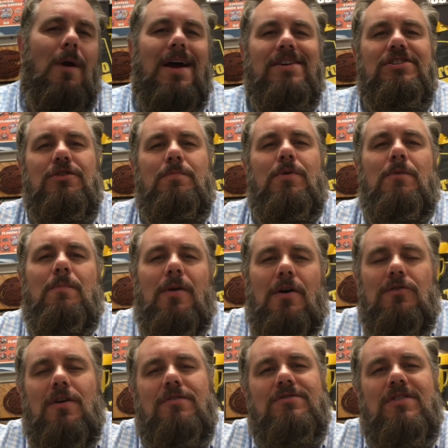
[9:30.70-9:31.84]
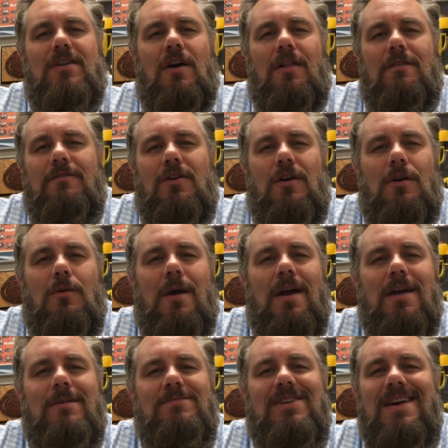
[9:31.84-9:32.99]
why you should put pothos in all of your
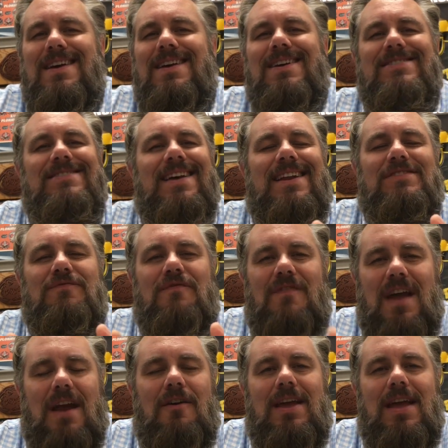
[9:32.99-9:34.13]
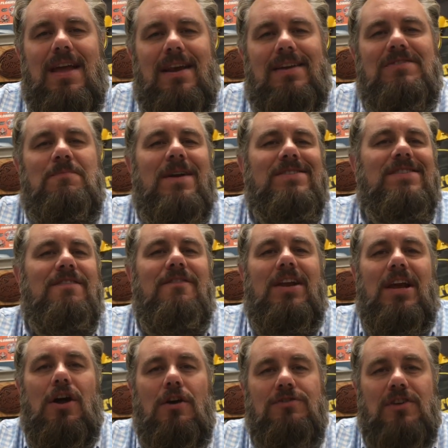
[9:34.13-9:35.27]
aquariums is that it's very inexpensive and
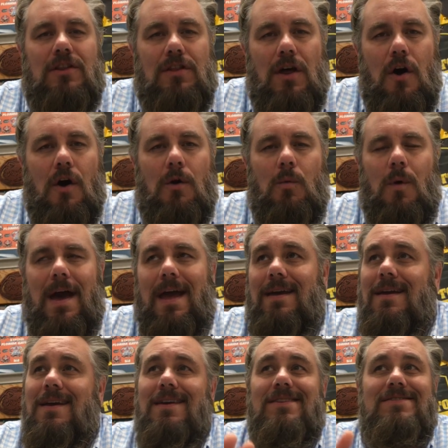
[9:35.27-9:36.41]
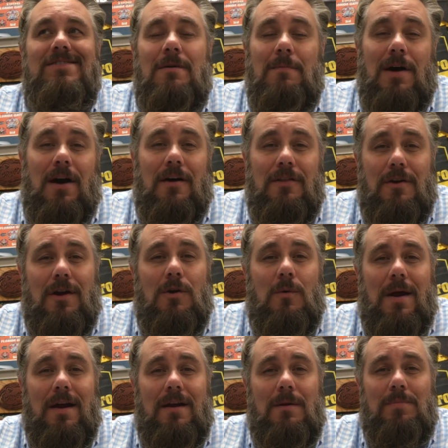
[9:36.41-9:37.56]
it goes a long way. Some other
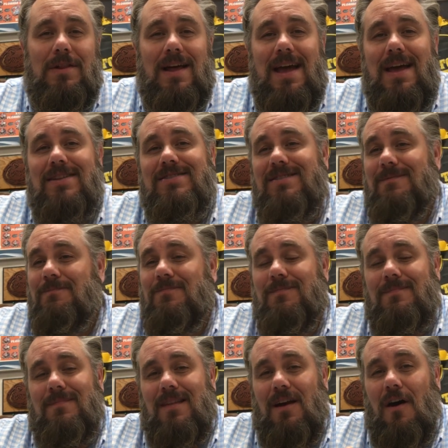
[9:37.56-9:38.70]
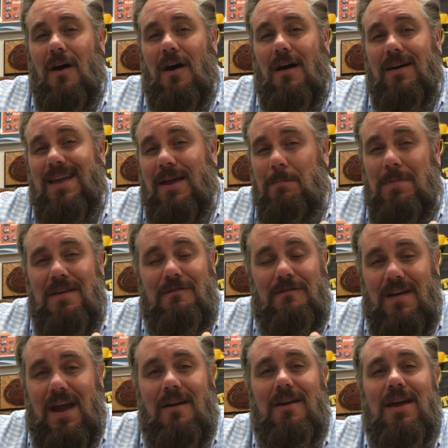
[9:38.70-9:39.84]
aquarium plants can be
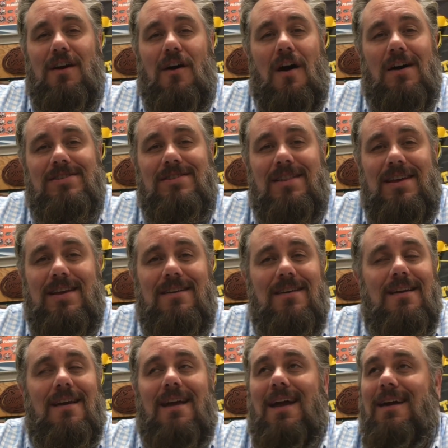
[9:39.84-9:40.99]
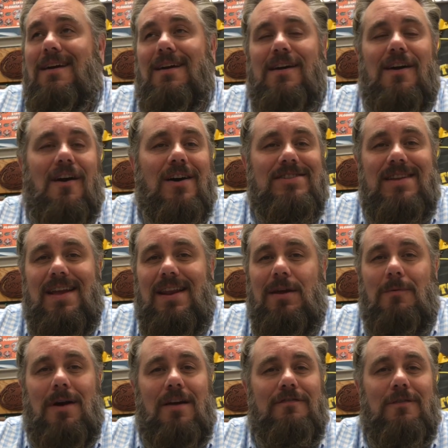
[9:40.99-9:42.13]
very costly and can cost
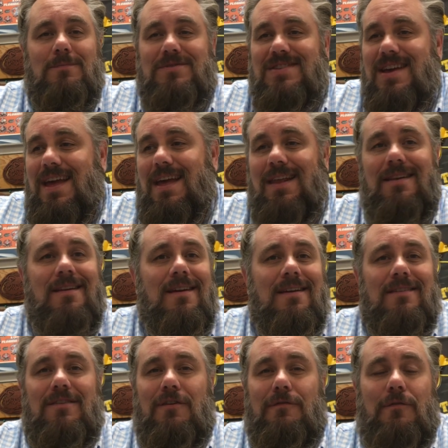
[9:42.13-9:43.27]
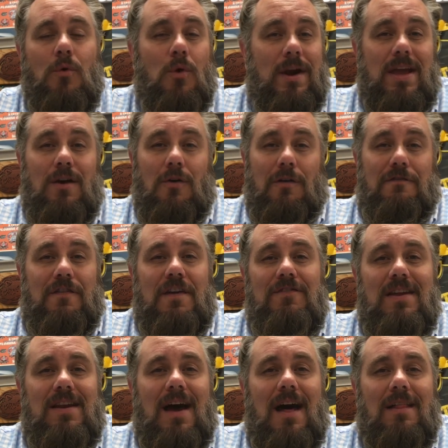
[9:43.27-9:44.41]
anywhere from $10 to $40 or
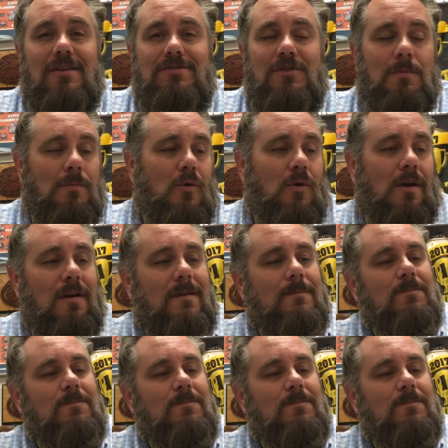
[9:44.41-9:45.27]
$50 or more.